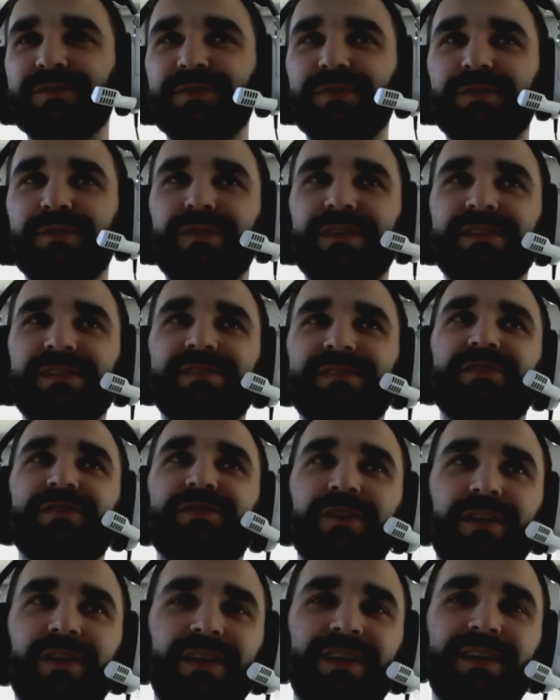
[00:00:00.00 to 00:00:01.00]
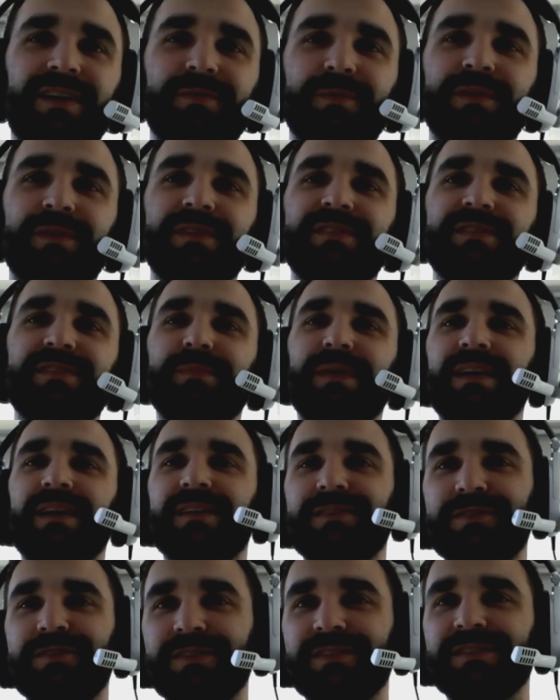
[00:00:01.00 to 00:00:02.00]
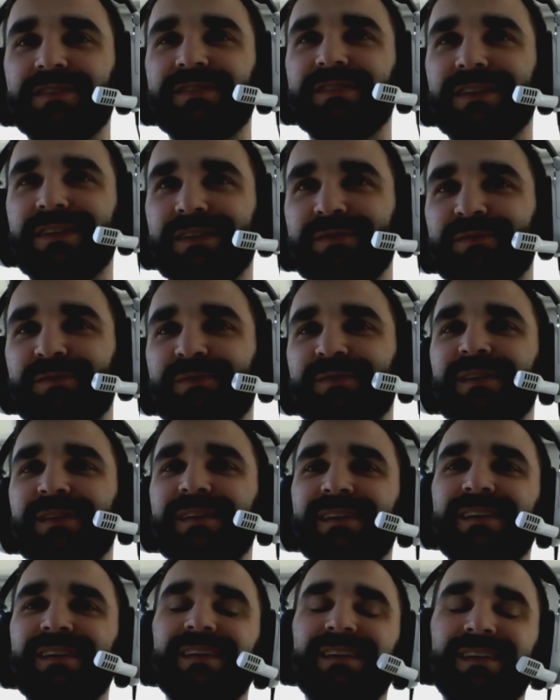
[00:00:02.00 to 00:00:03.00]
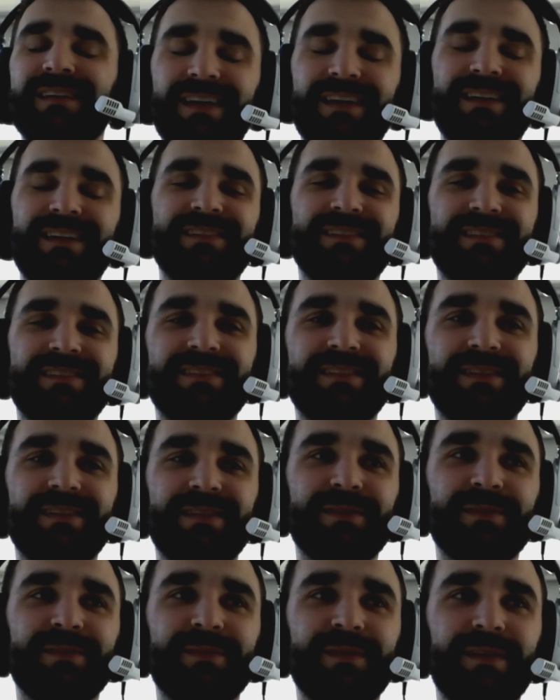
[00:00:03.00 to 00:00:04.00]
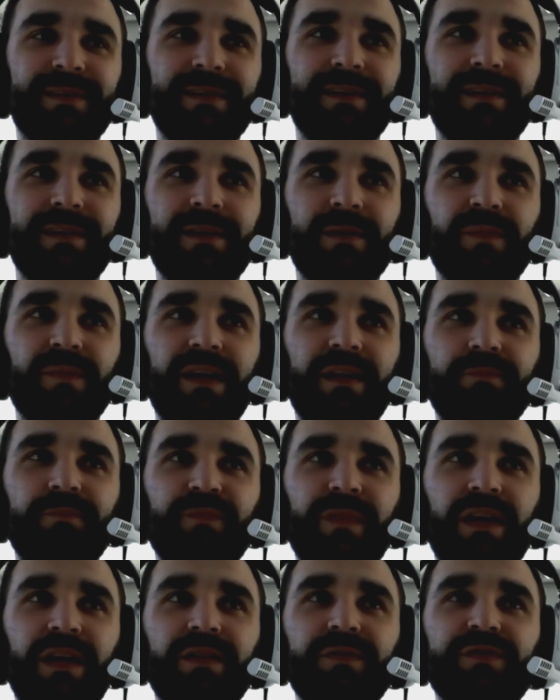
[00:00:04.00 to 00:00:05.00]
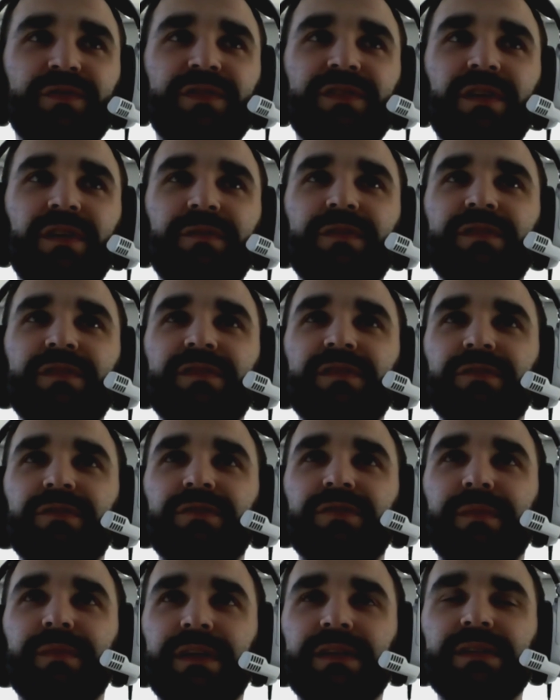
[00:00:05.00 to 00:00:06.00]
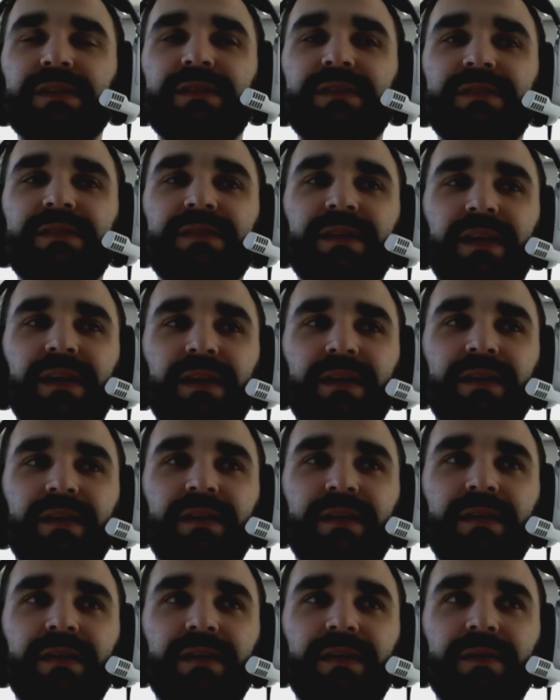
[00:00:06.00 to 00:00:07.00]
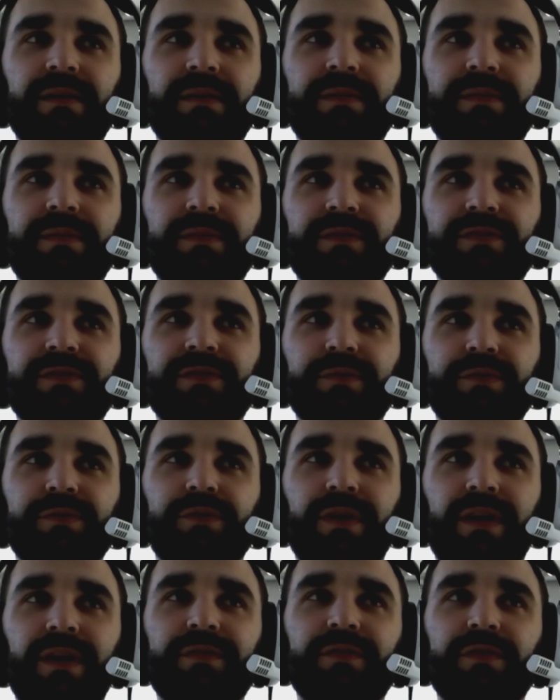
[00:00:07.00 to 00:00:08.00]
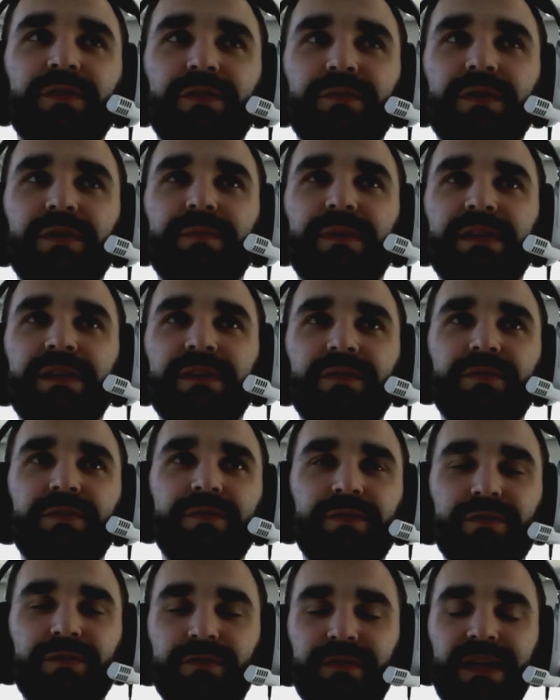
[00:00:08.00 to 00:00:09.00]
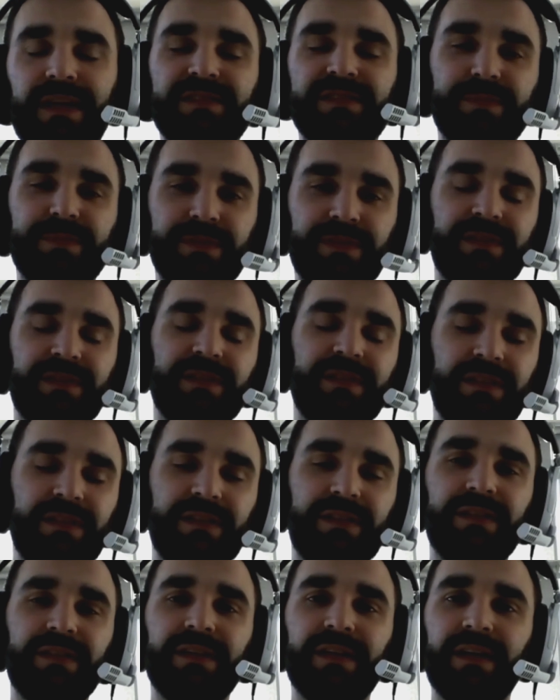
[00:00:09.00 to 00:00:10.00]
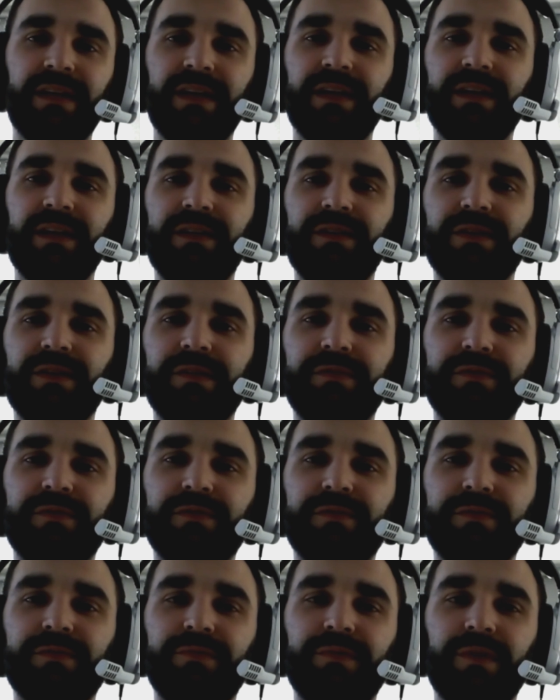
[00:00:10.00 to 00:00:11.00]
it creates the jar where it's packaging the stuff. Yeah, that's a lot of stuff is automated, so you don't have to do it. But in order to grasp it, indeed, you have to,